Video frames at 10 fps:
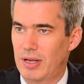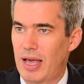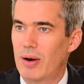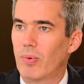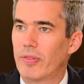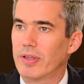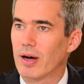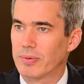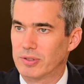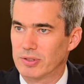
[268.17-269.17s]
and what the
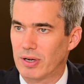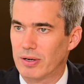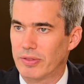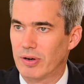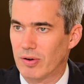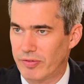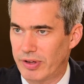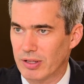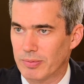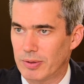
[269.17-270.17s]
options are that are
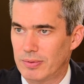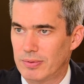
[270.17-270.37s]
available.